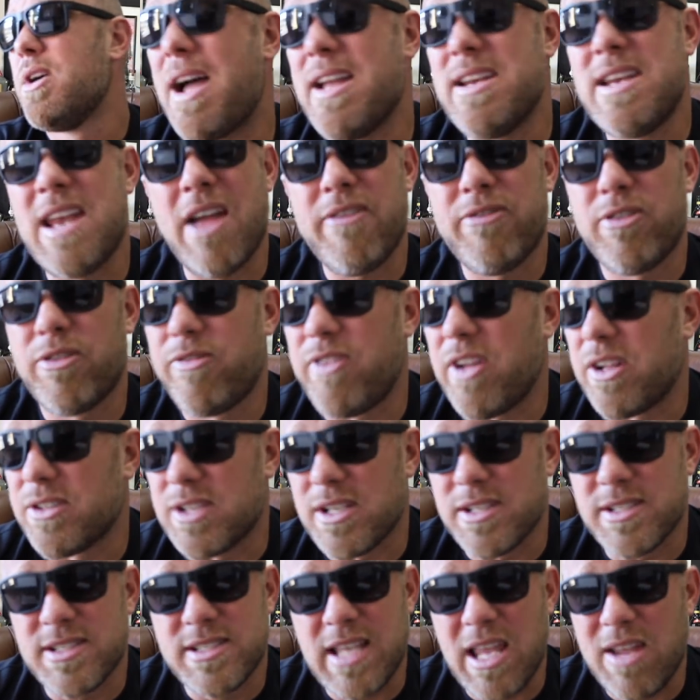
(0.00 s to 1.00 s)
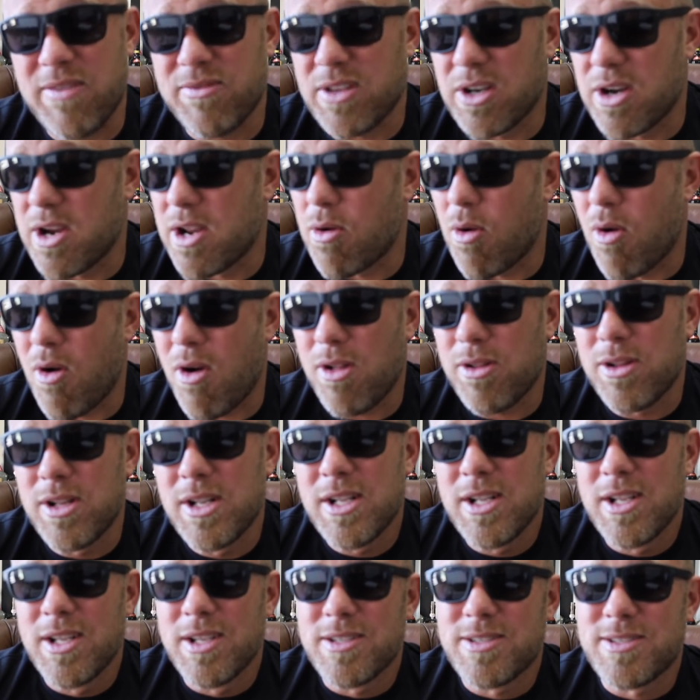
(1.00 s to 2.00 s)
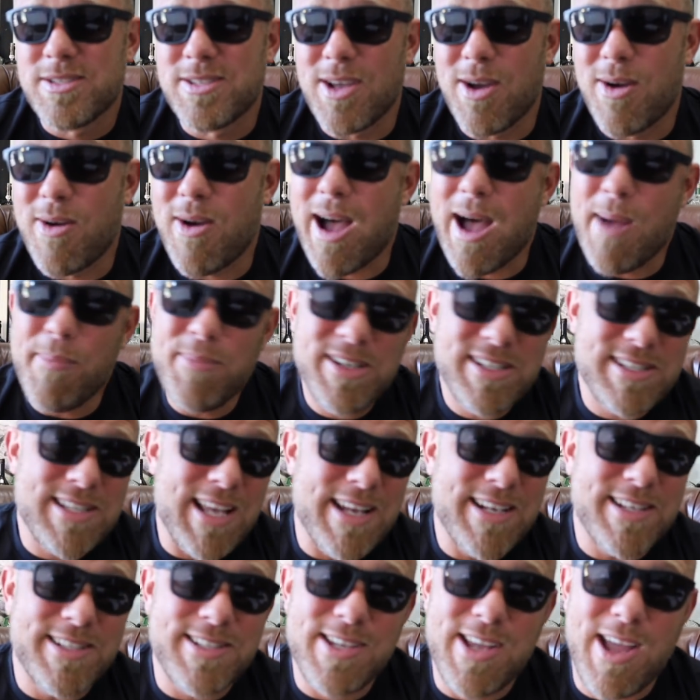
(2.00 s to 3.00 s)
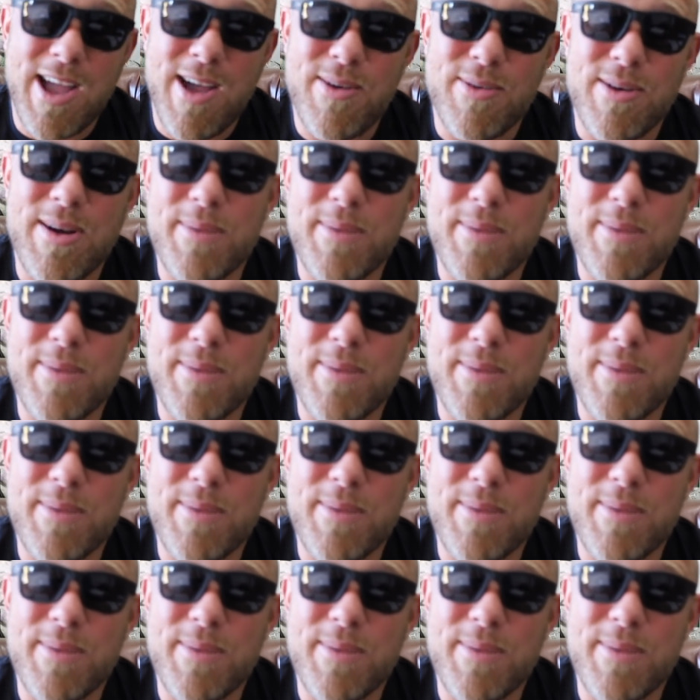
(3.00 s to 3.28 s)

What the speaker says: I never felt unsafe there at all, so I'm excited to go.